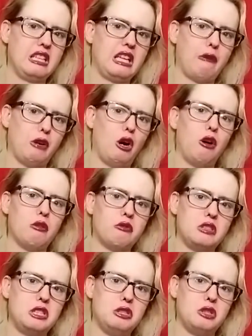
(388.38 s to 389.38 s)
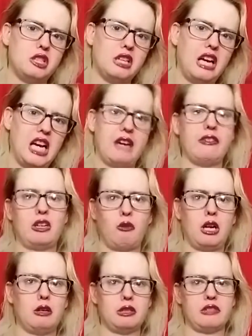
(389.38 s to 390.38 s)
that we all used to having
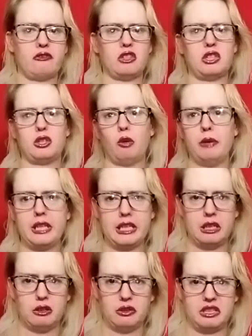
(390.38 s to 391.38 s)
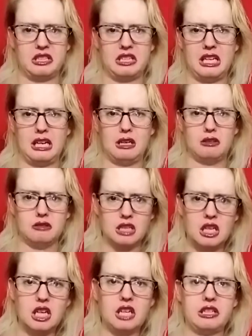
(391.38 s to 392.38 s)
around us for so many years is now
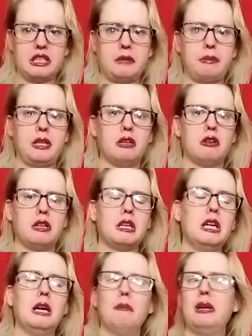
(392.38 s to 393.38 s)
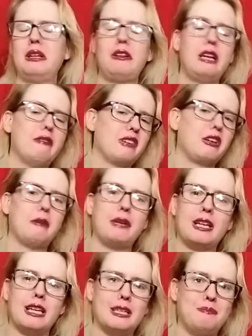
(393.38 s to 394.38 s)
disappeared, but it's never going to be
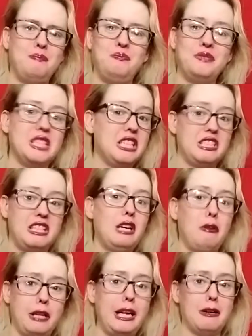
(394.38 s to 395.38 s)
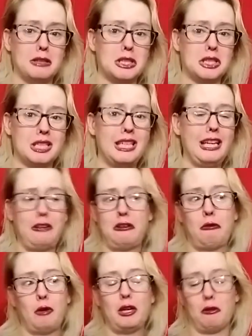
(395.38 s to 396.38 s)
gone. It's still there. It's
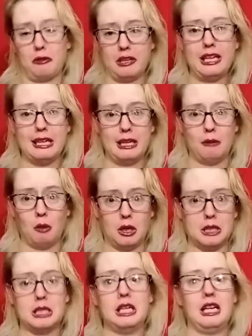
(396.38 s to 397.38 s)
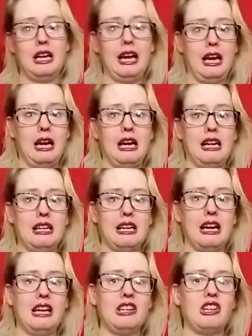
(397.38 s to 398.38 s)
just we don't see it anymore and
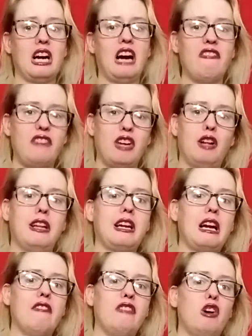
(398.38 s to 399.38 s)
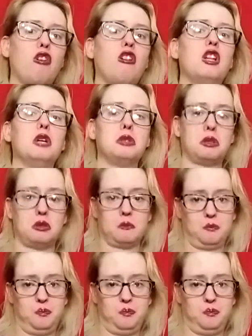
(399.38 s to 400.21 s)
I, I felt like I felt closer